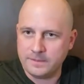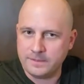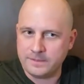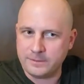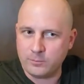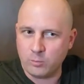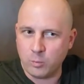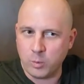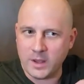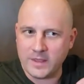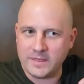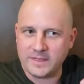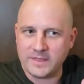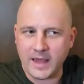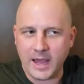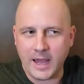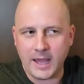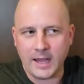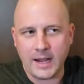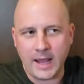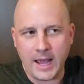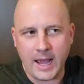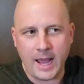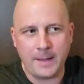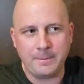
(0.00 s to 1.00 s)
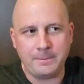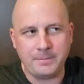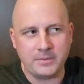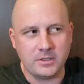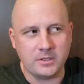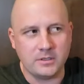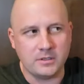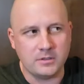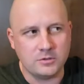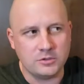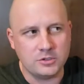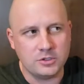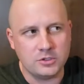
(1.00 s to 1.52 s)
when that
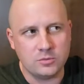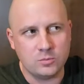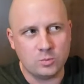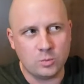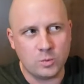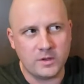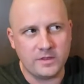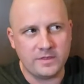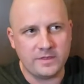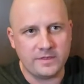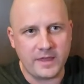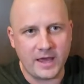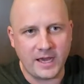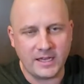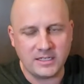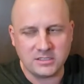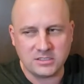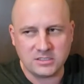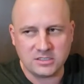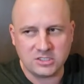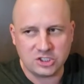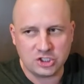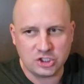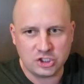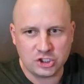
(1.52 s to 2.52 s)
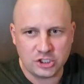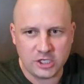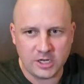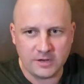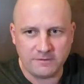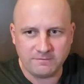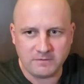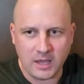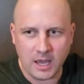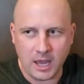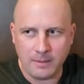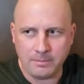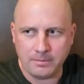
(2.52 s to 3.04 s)
happened, dude, when that
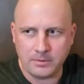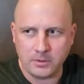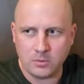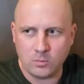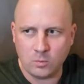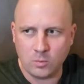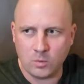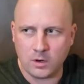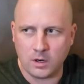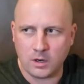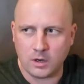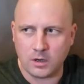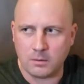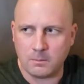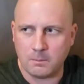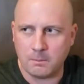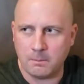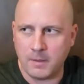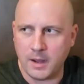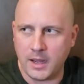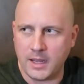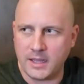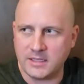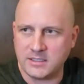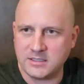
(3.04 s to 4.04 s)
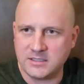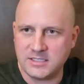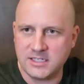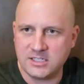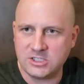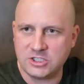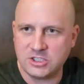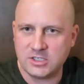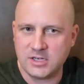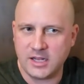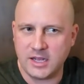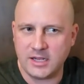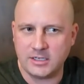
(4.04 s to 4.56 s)
shift happened where my
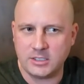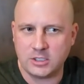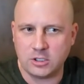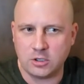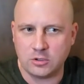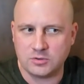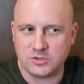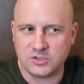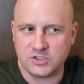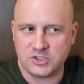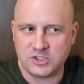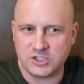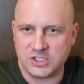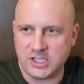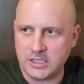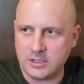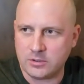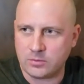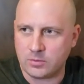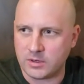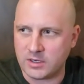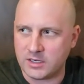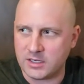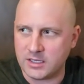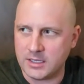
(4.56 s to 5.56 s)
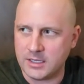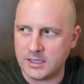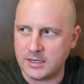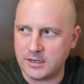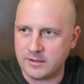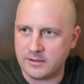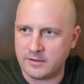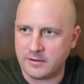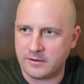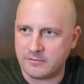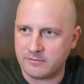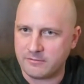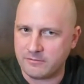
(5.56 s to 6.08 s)
addiction had to go secret in
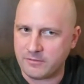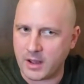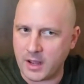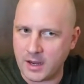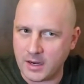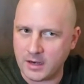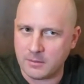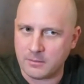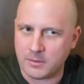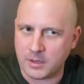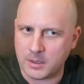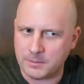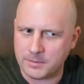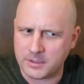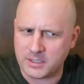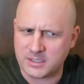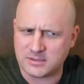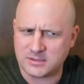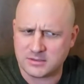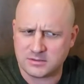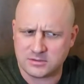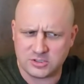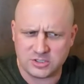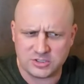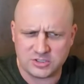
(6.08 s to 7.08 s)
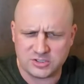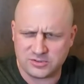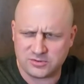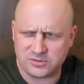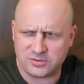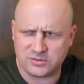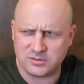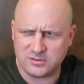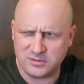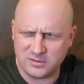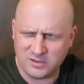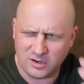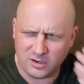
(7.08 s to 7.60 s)
an environment, because just
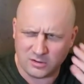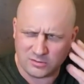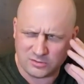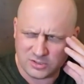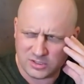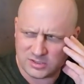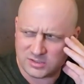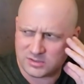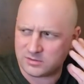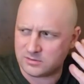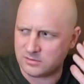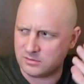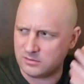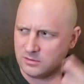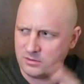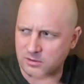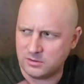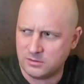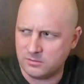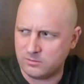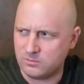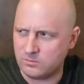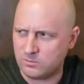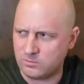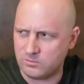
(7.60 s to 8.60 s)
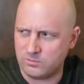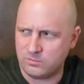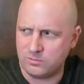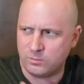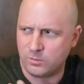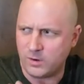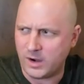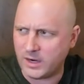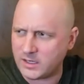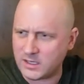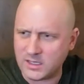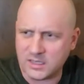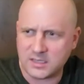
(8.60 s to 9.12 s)

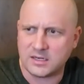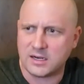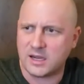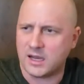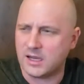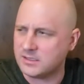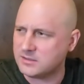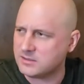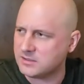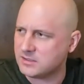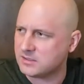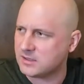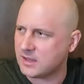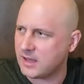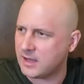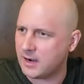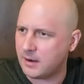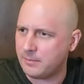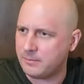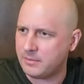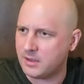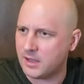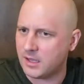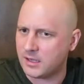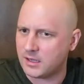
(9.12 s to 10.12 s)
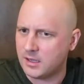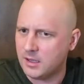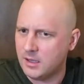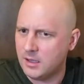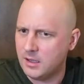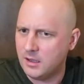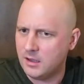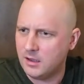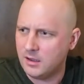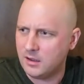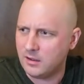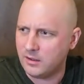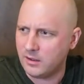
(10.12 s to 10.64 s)
recognizing that, I'd be like,
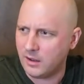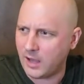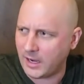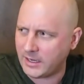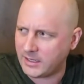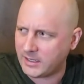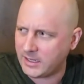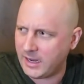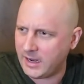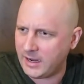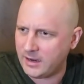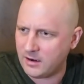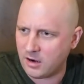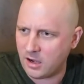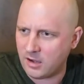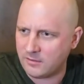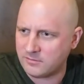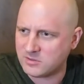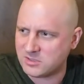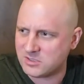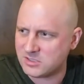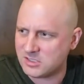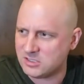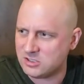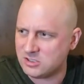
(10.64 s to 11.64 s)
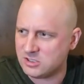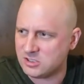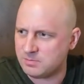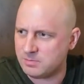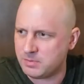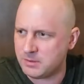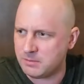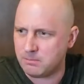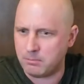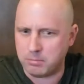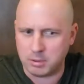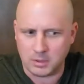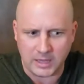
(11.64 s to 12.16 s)
I can't obviously just
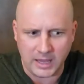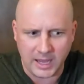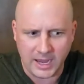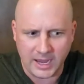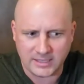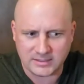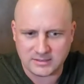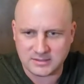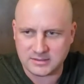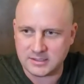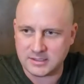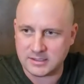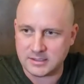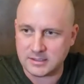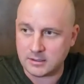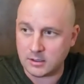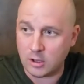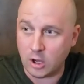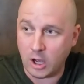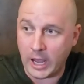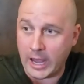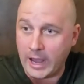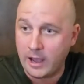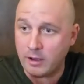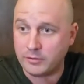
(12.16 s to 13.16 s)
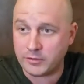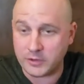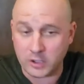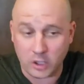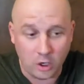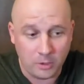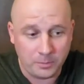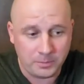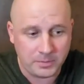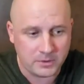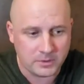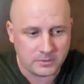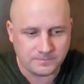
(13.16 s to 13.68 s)
be blasted out in the
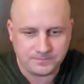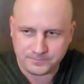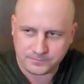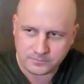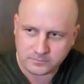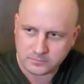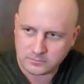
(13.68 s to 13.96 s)
open.